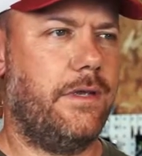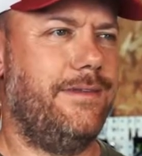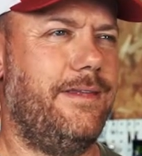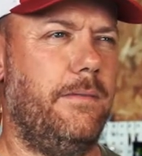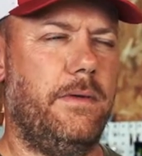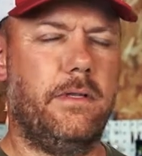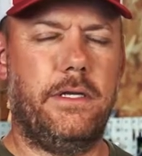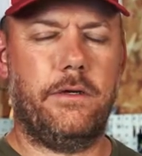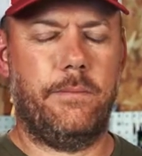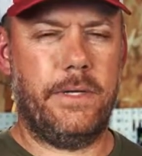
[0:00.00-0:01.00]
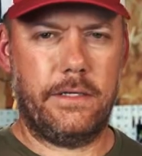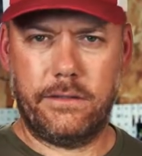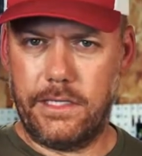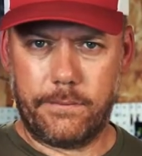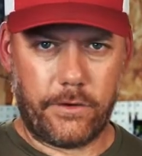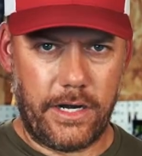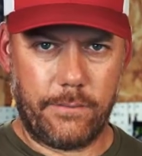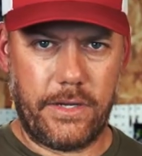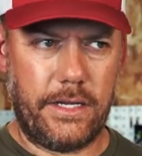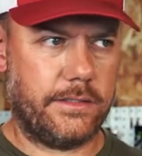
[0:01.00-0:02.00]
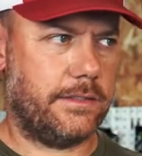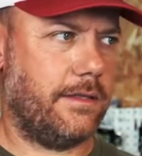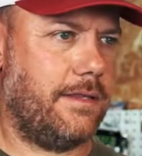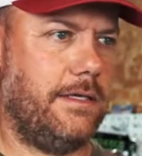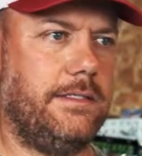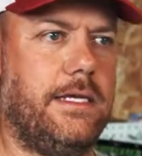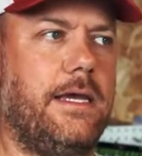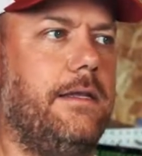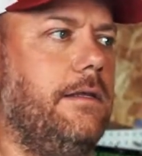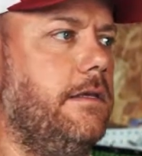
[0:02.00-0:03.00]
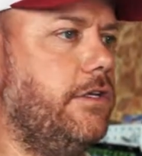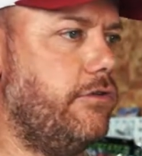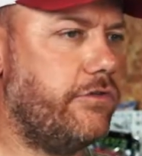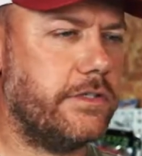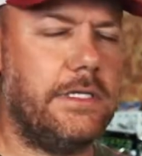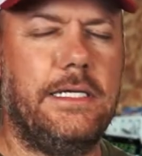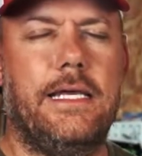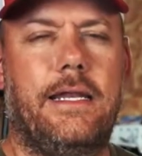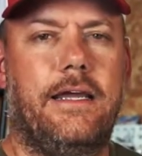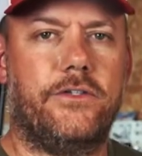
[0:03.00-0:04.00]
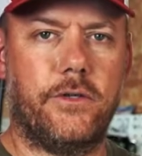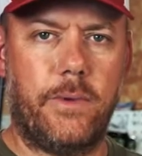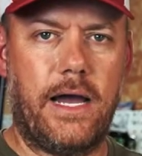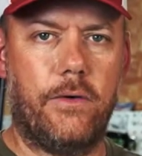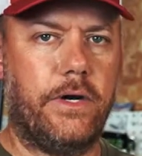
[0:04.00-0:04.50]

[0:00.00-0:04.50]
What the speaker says: Typically your big deep crankbaits, things that you just need that extra power.